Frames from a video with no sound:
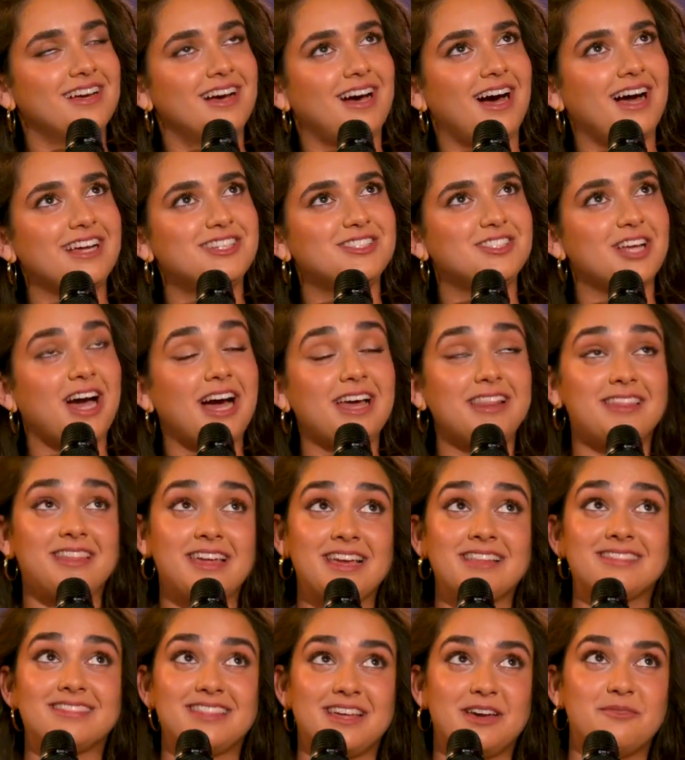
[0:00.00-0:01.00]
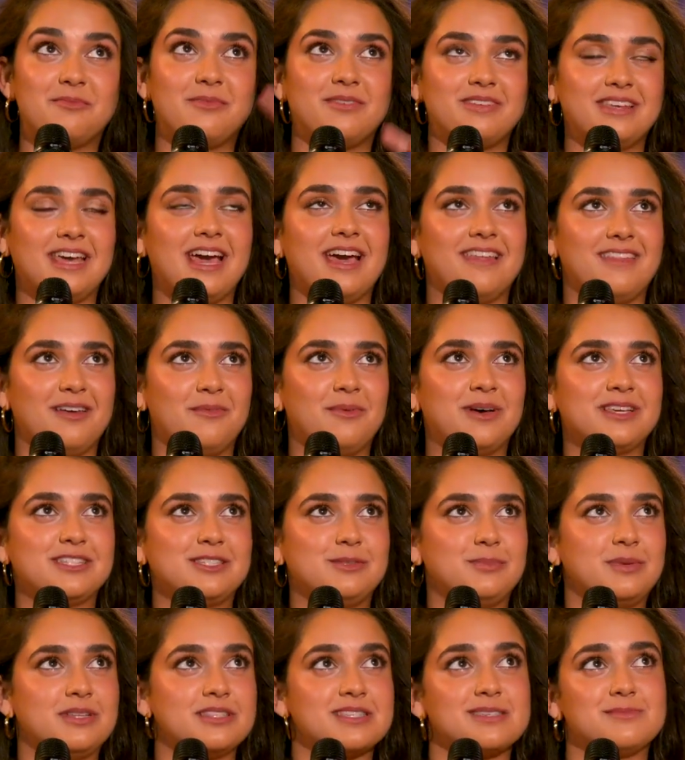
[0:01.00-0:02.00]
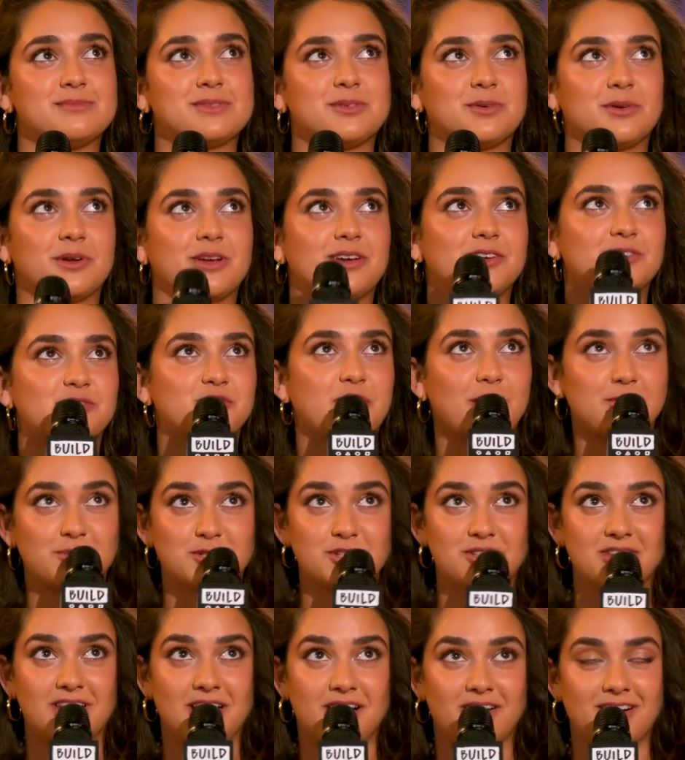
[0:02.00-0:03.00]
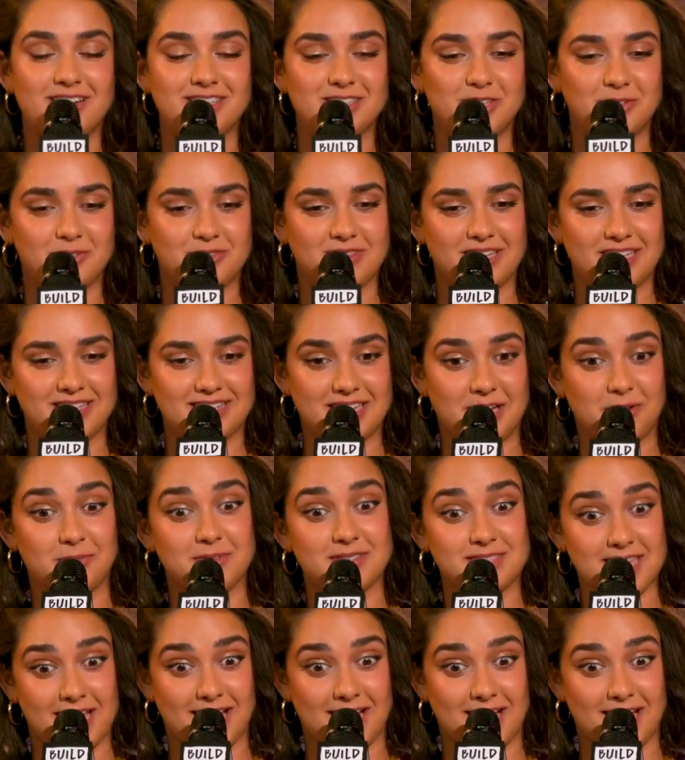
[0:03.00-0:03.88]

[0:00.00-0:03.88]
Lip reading: I think there must have been some sort of contraption there. I don't think that was